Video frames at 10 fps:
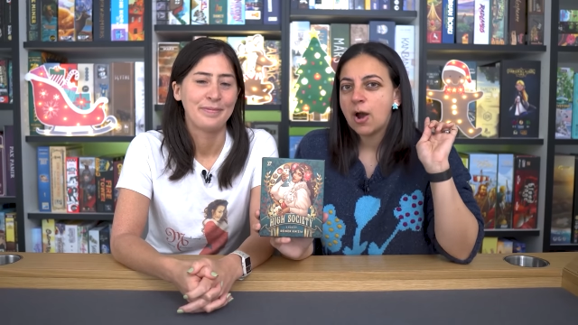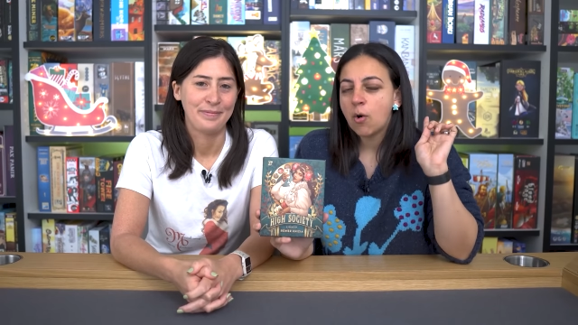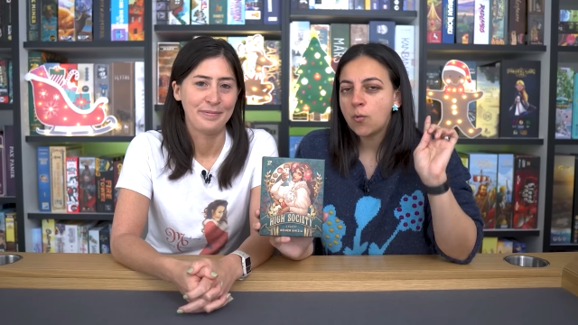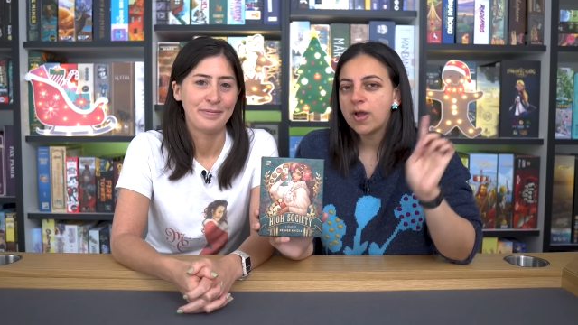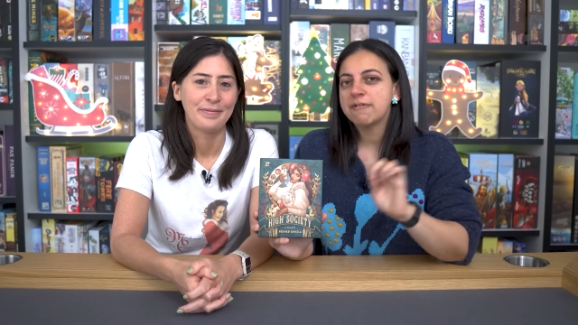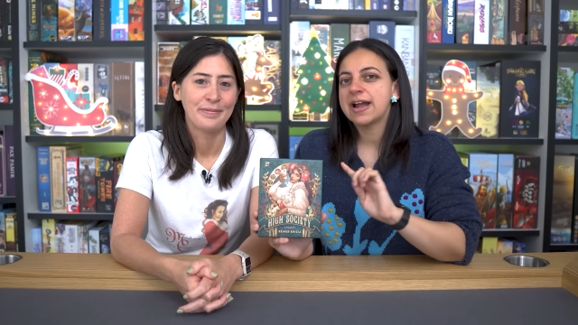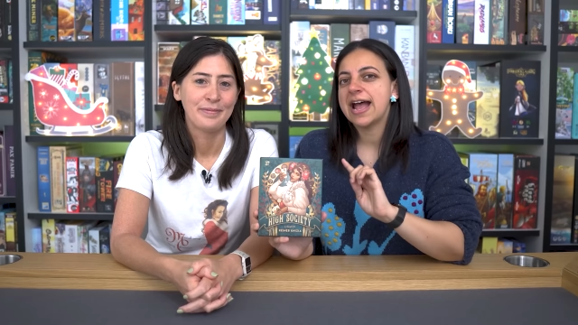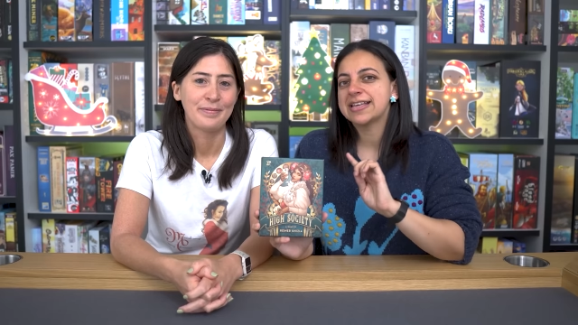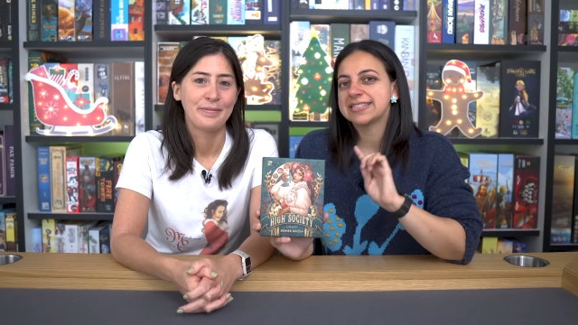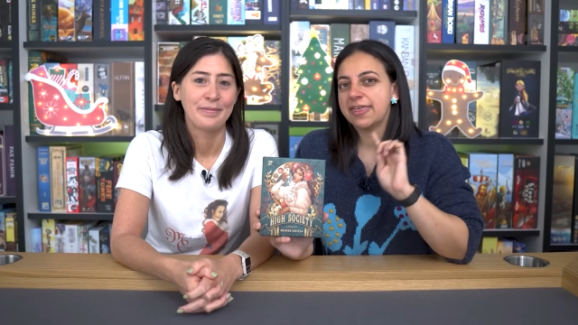Speaker 1: whoever
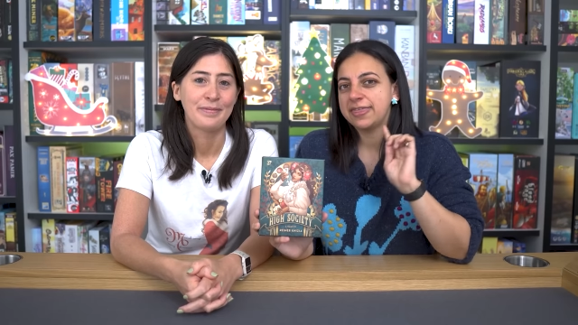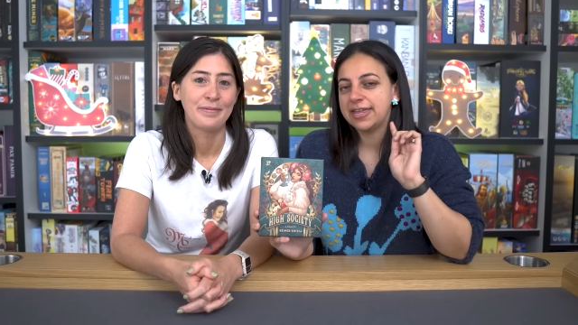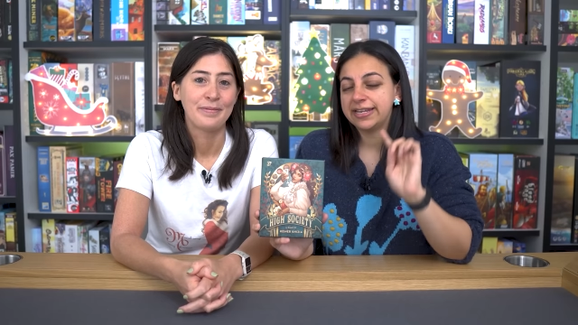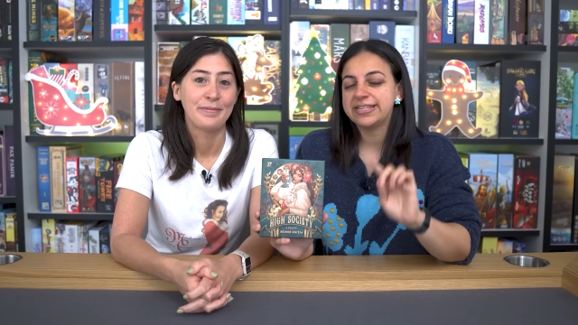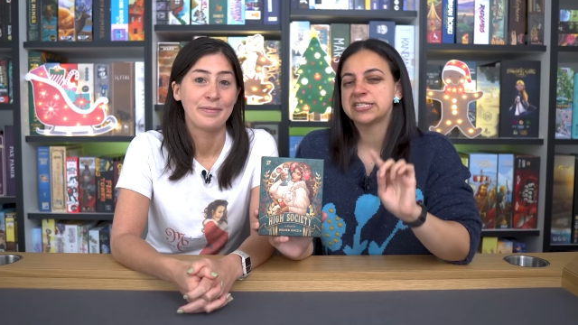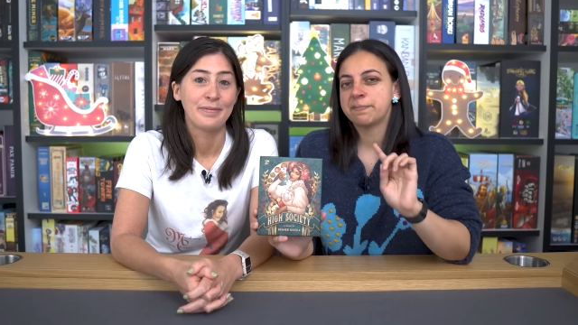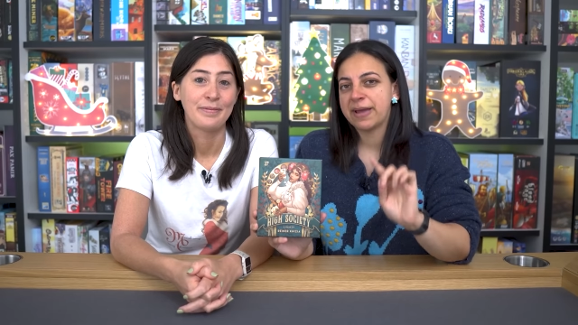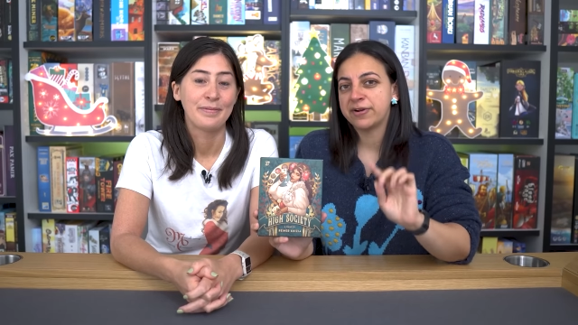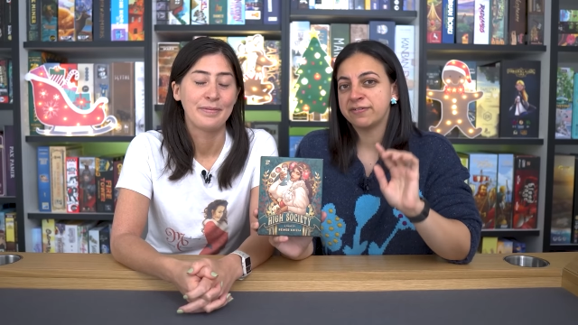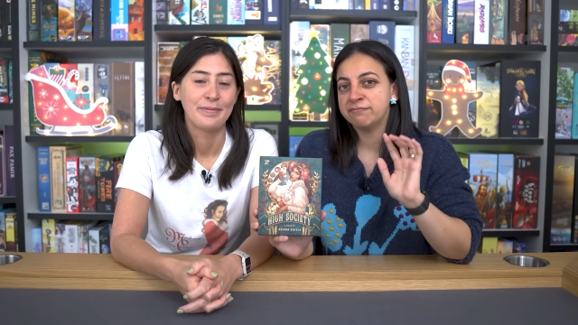has the least
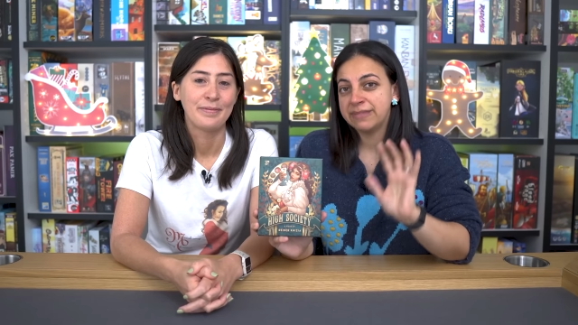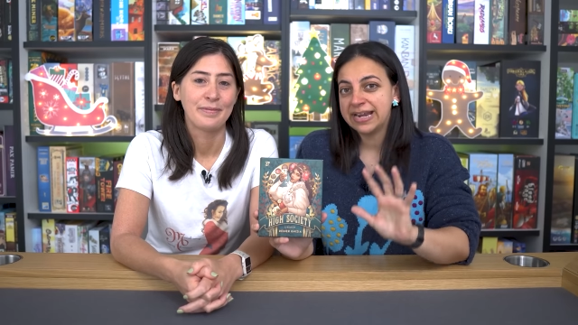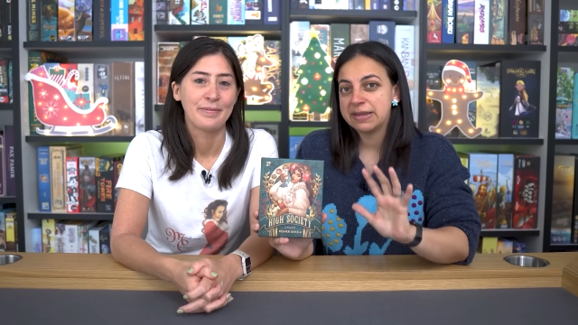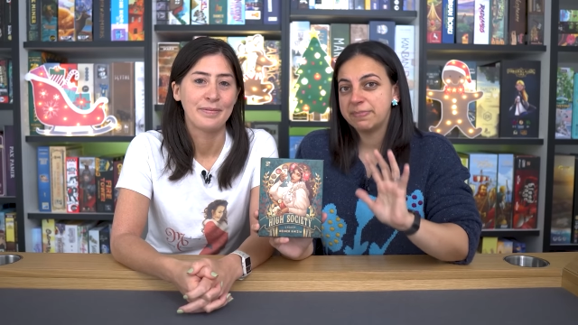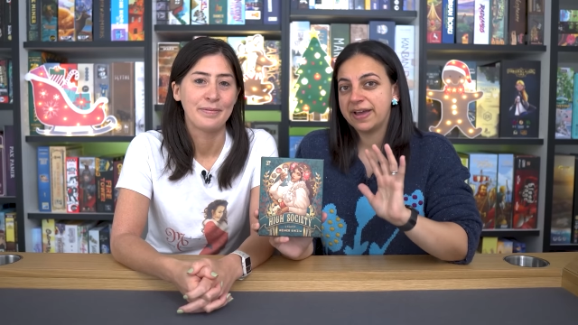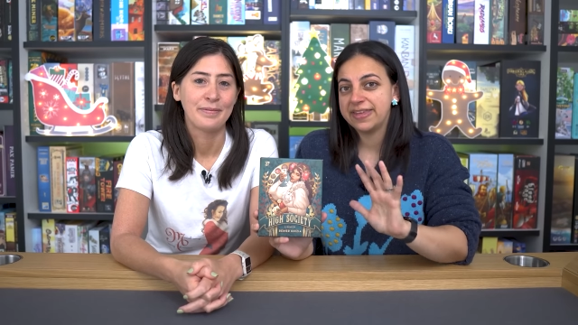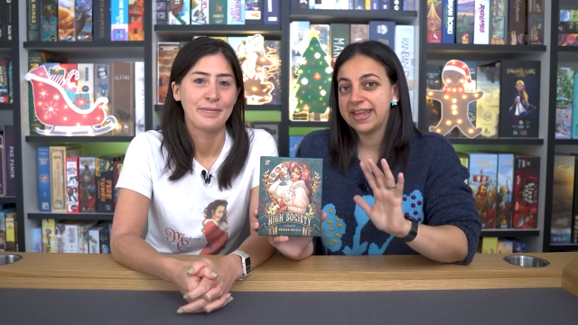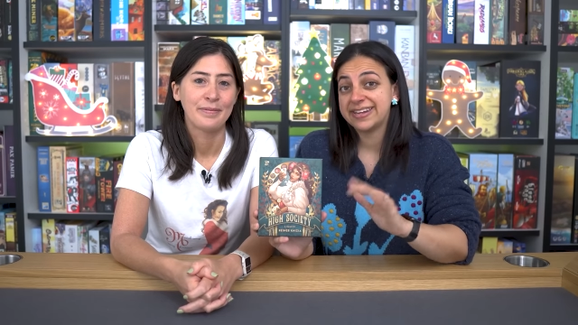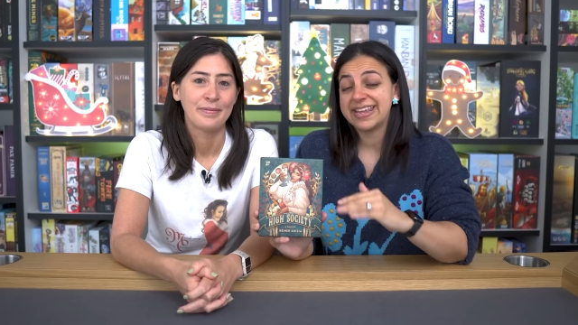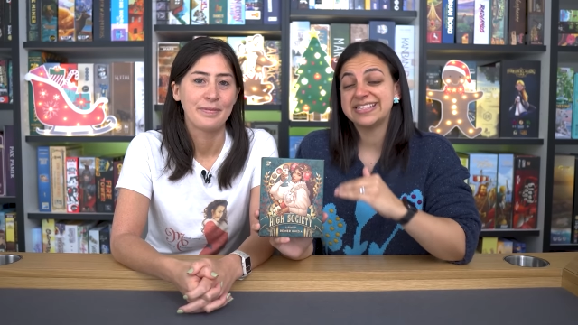amount of money by the
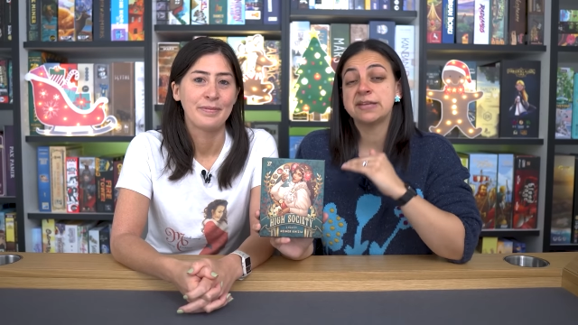end is